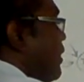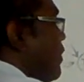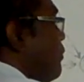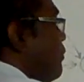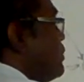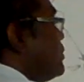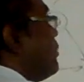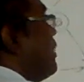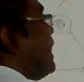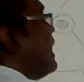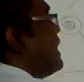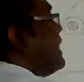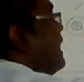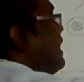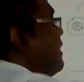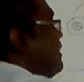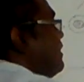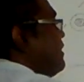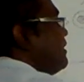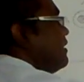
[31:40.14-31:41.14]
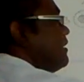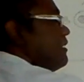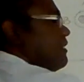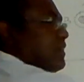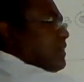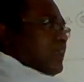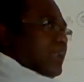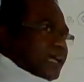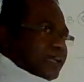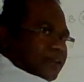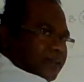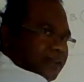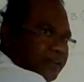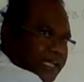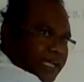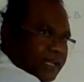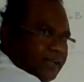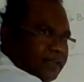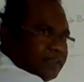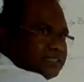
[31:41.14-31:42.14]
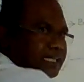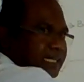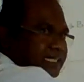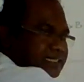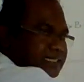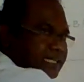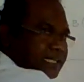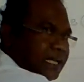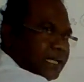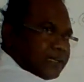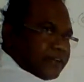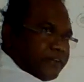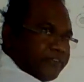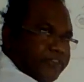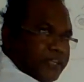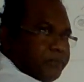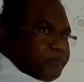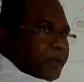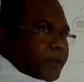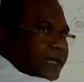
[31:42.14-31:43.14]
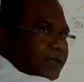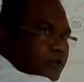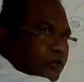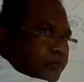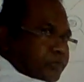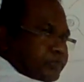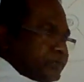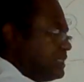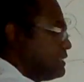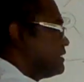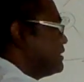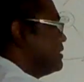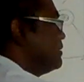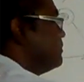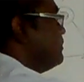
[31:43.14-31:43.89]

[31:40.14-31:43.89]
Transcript: which will again, like re-energizing like a feedback loop system,